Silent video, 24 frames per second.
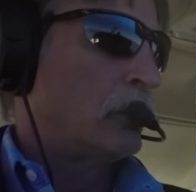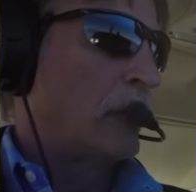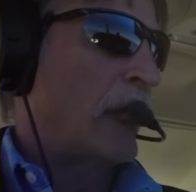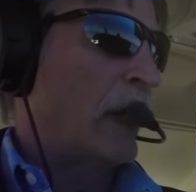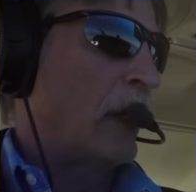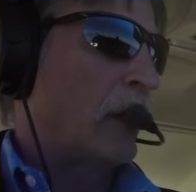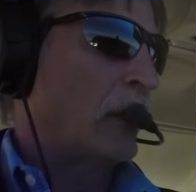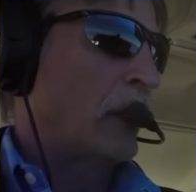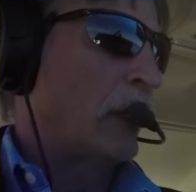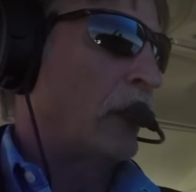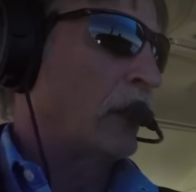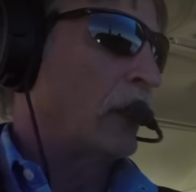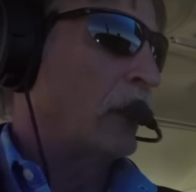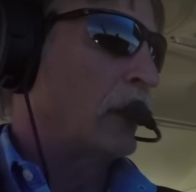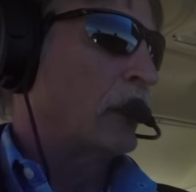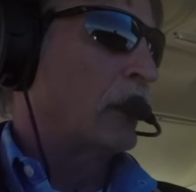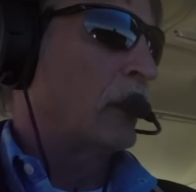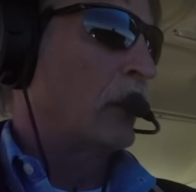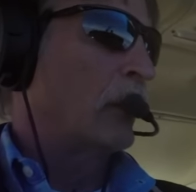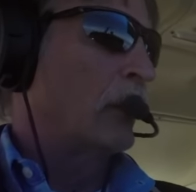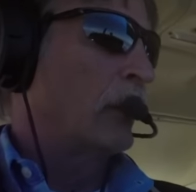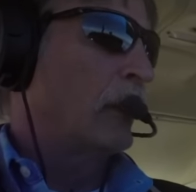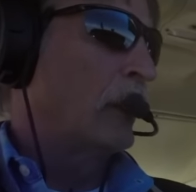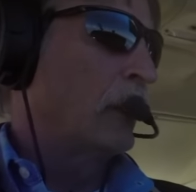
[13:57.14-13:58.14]
Now
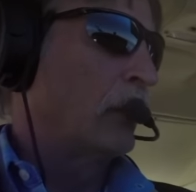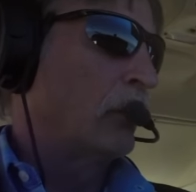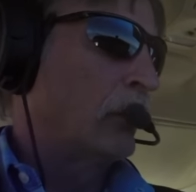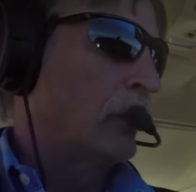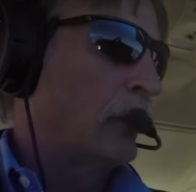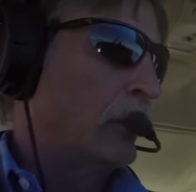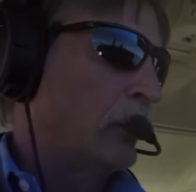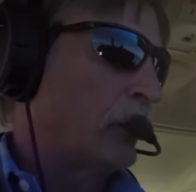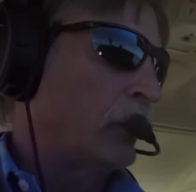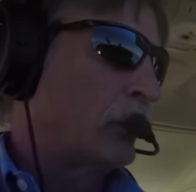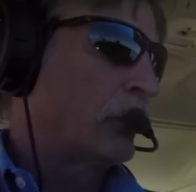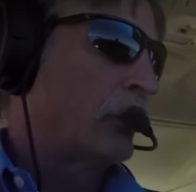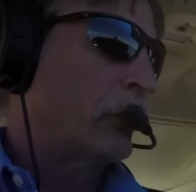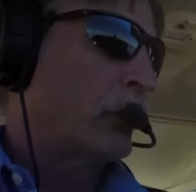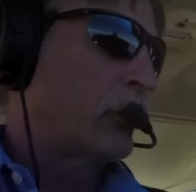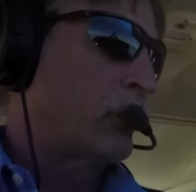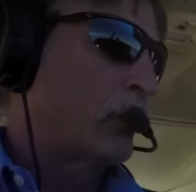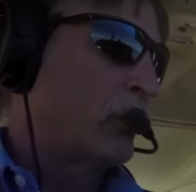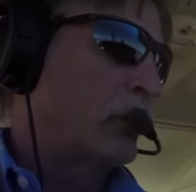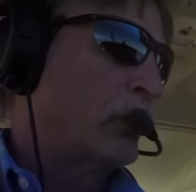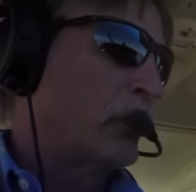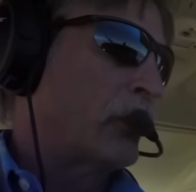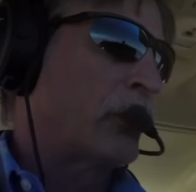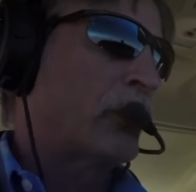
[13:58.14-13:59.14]
let go of the elevator.
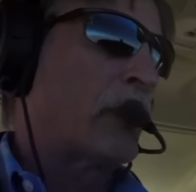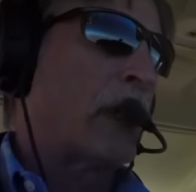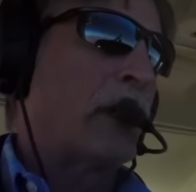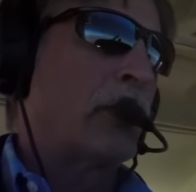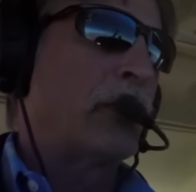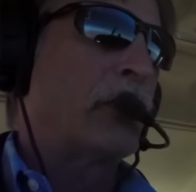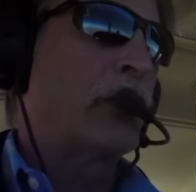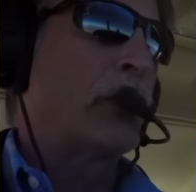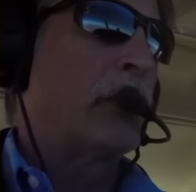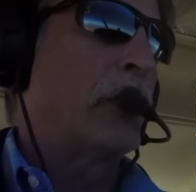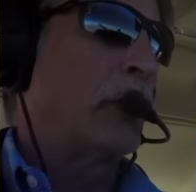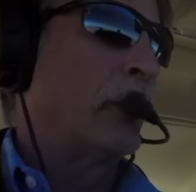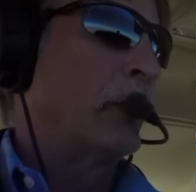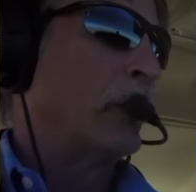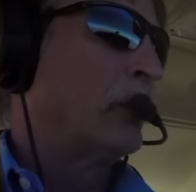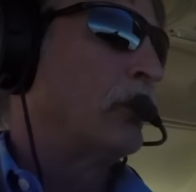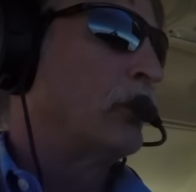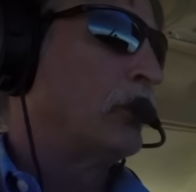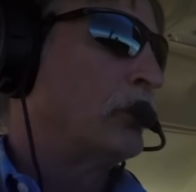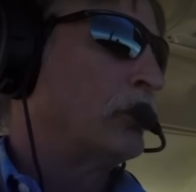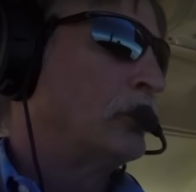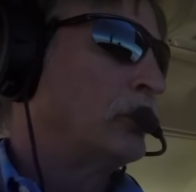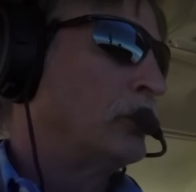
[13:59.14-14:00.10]
Just kind of steer it.